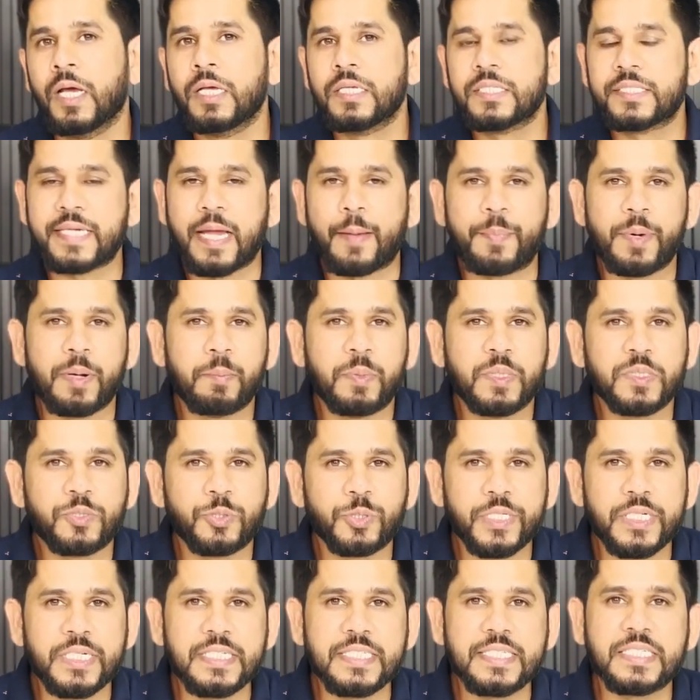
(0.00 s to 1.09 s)
Step number
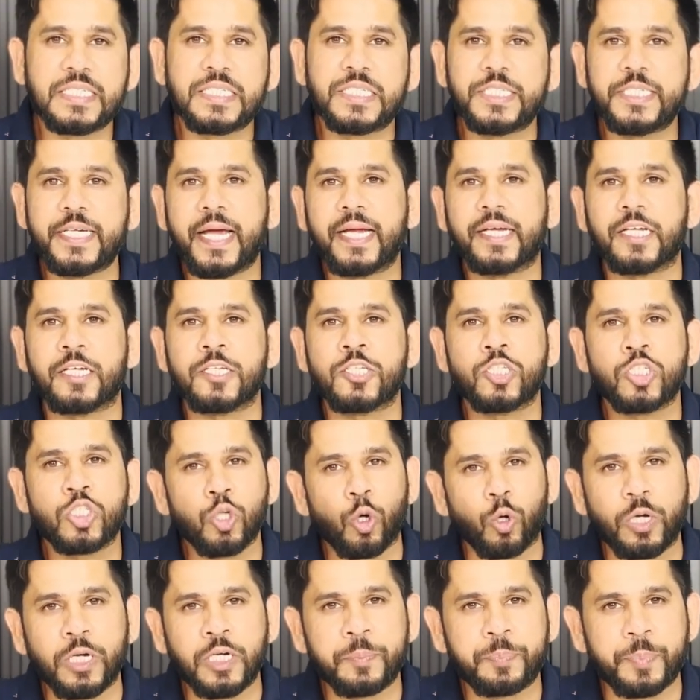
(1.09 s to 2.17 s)
3 is create a
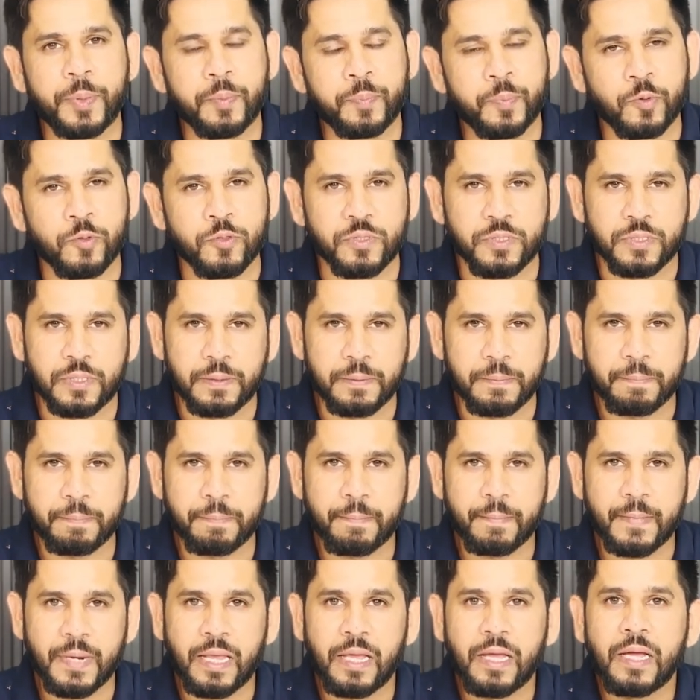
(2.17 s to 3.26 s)
solid proposal.
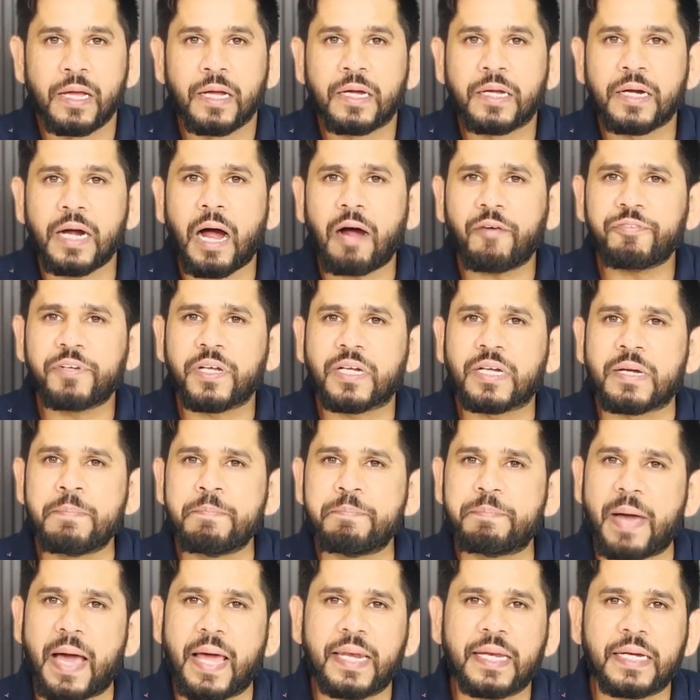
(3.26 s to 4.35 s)
Craft a
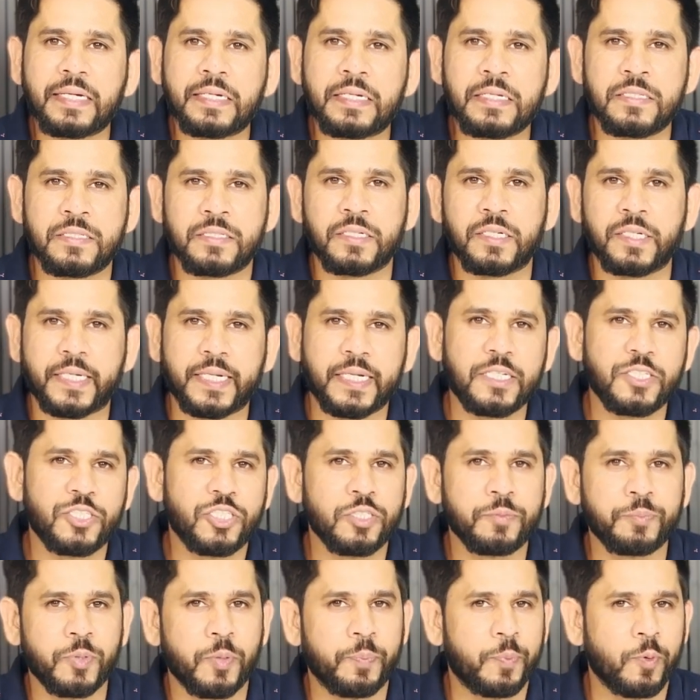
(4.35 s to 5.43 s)
compelling
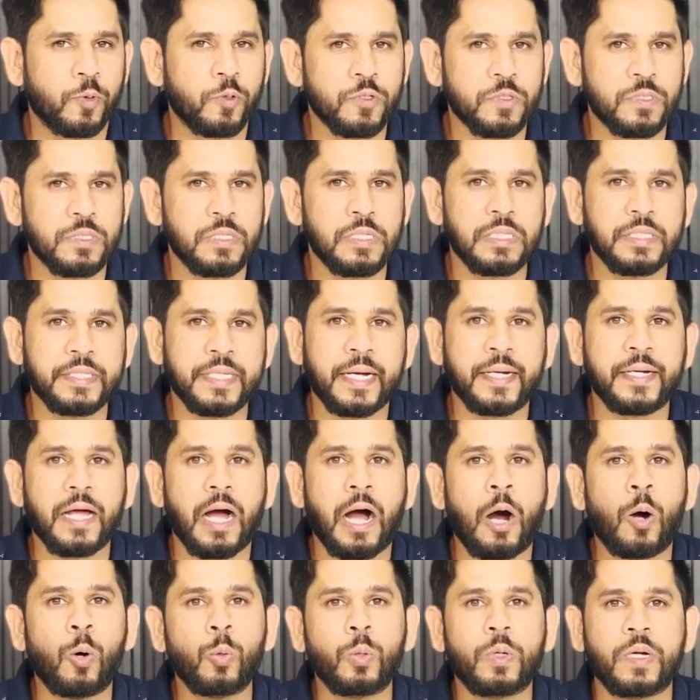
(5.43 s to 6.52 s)
dissertation proposal that
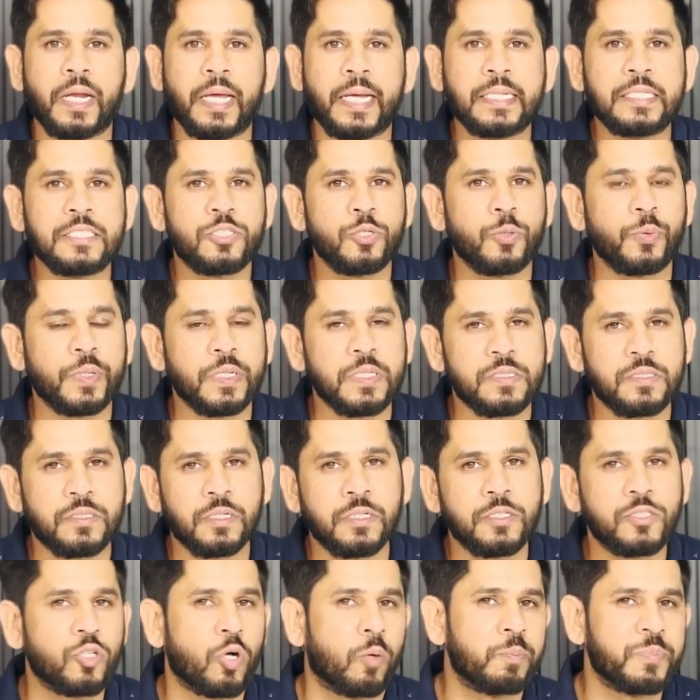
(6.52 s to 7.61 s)
outlines your
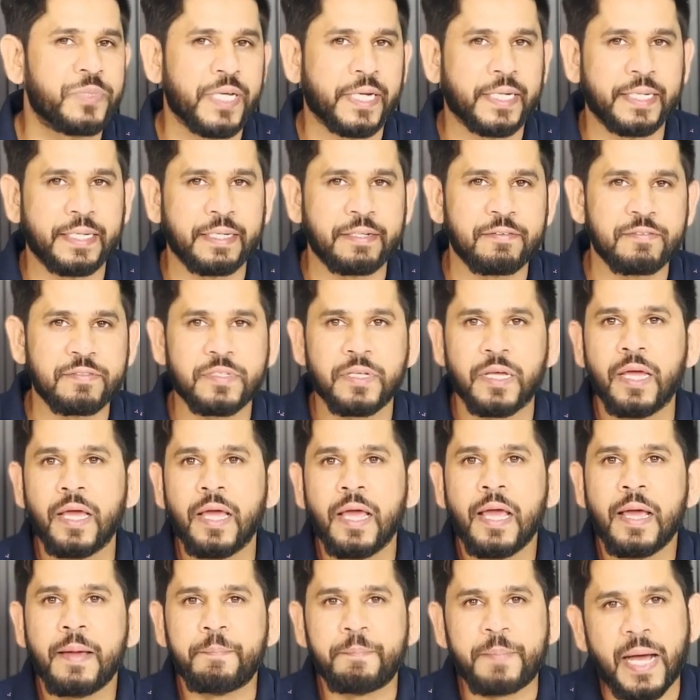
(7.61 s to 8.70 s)
research objectives,
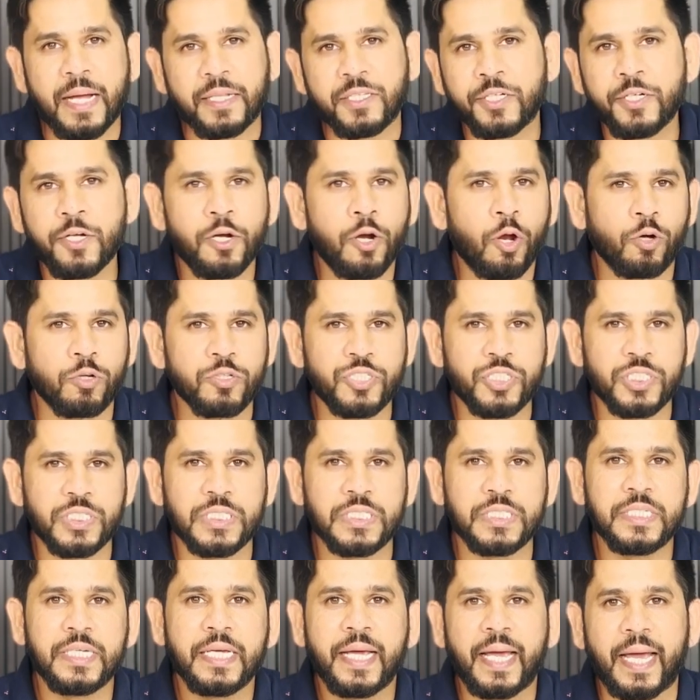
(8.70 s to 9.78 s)

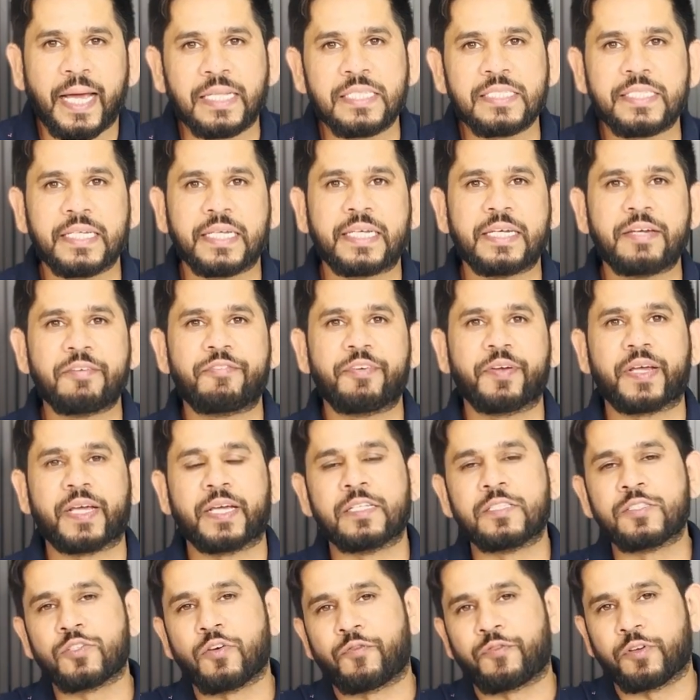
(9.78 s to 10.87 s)
methodology, and
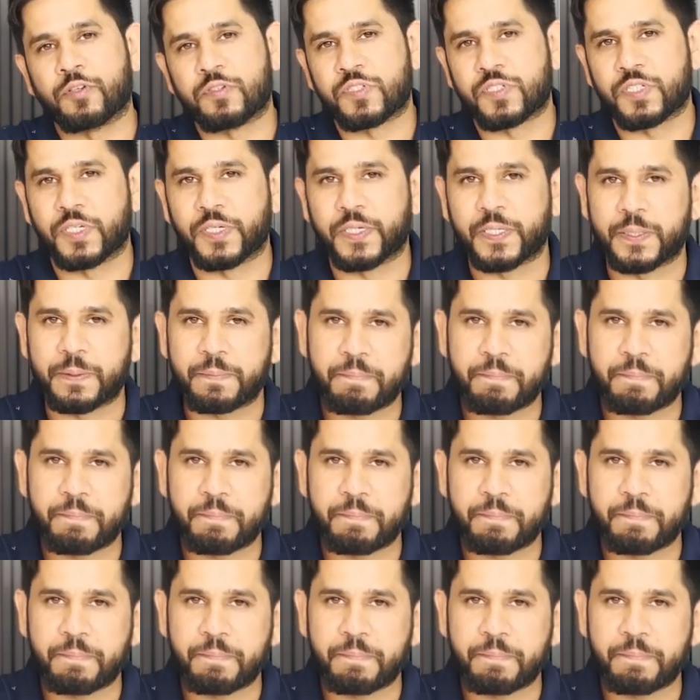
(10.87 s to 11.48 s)
significance of your study.